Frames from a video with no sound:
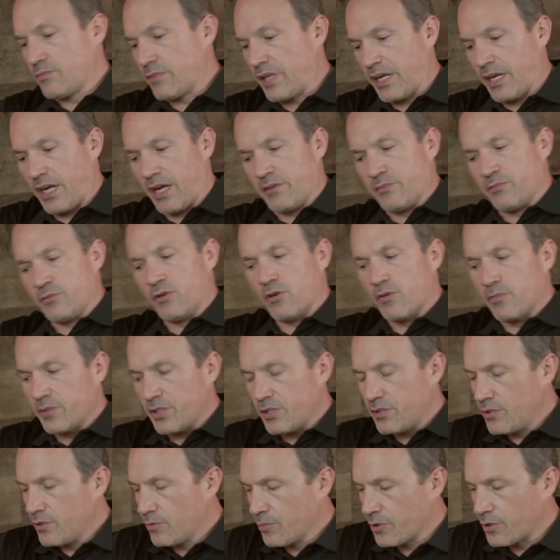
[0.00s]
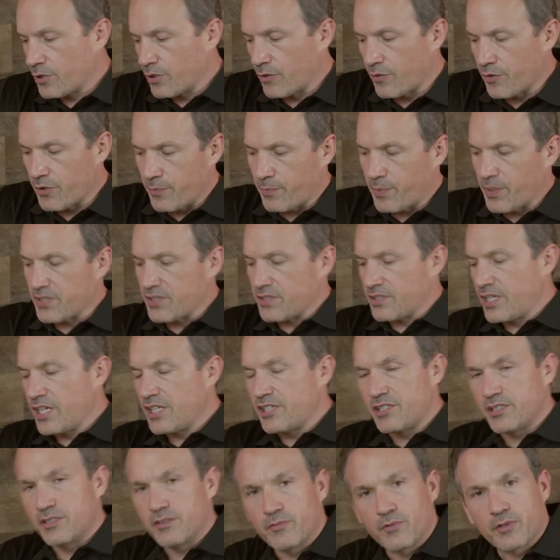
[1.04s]
like I normally do, we're going to go over the
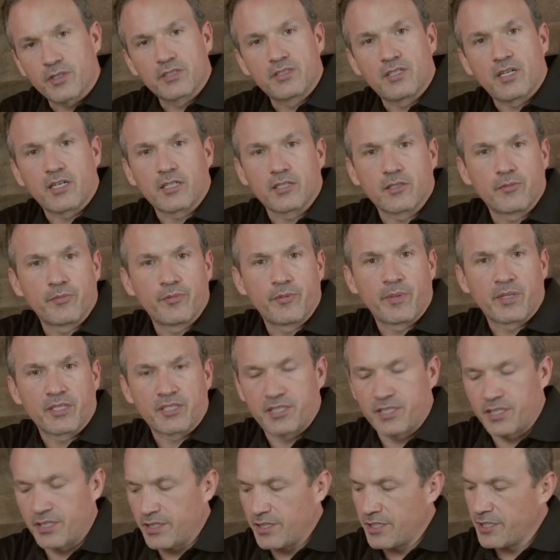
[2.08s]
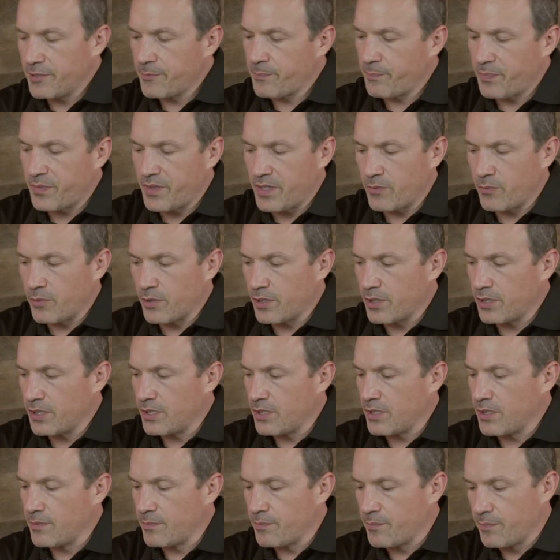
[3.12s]
presentation. We're going to talk a little bit about Shieldaig. Then we're going
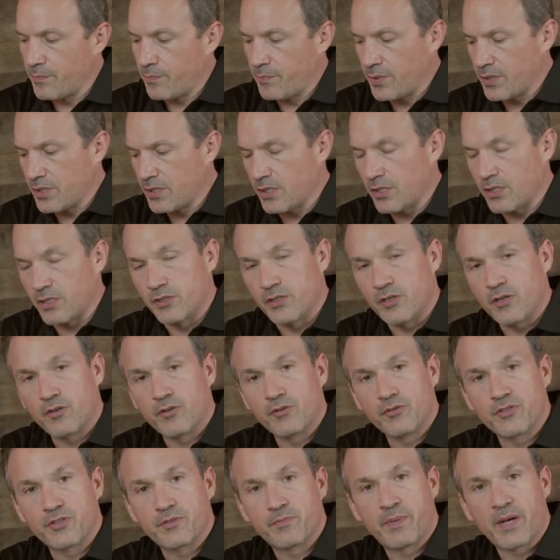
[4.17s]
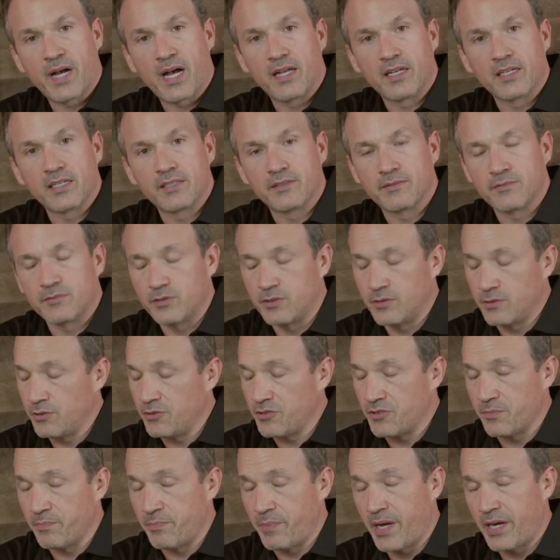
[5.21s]
to put it on our nose, palate, do
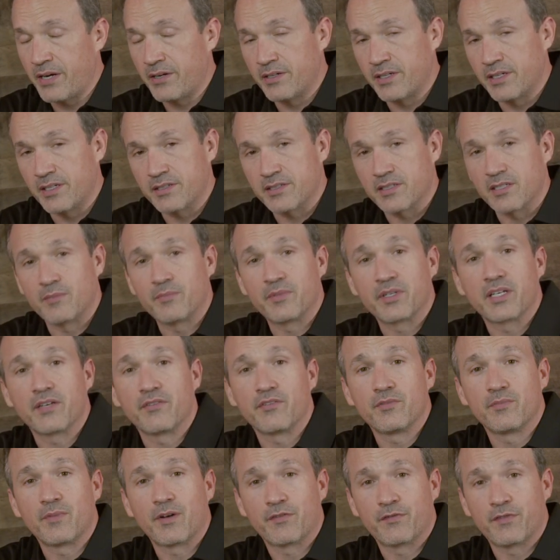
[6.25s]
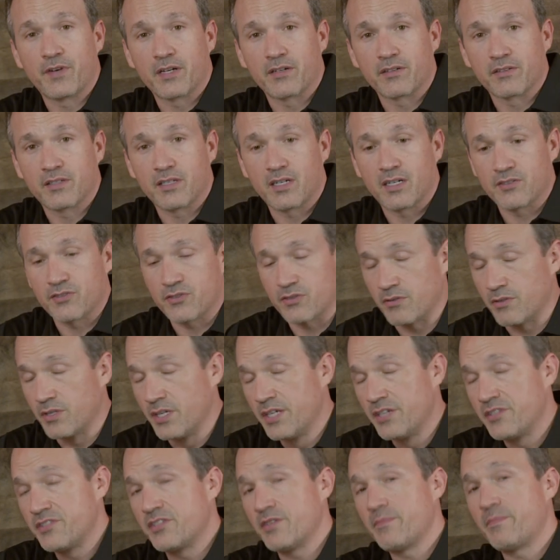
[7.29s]
some pairings, and I'm going to give you my final thoughts. So
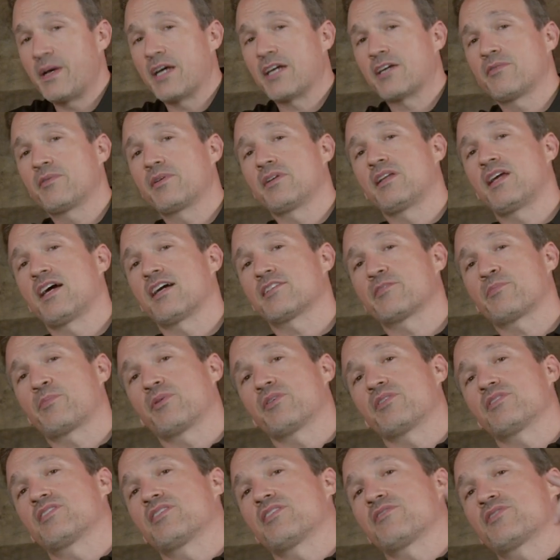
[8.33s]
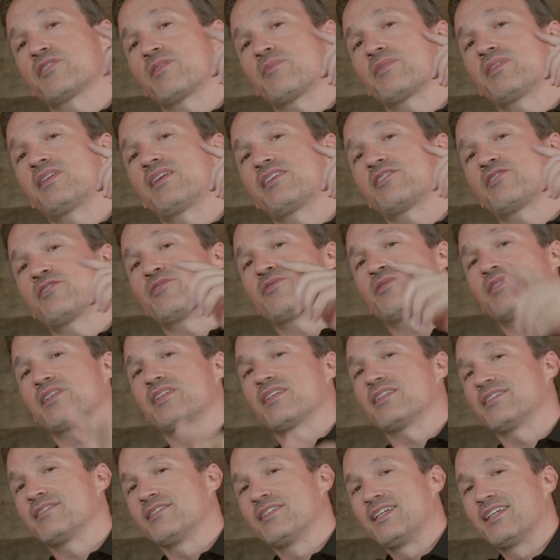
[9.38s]
sit back and relax, pour yourself something nice to drink
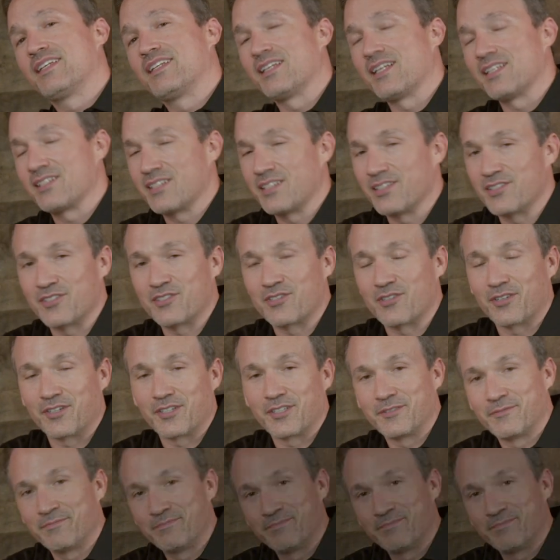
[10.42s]
in. Let's get started.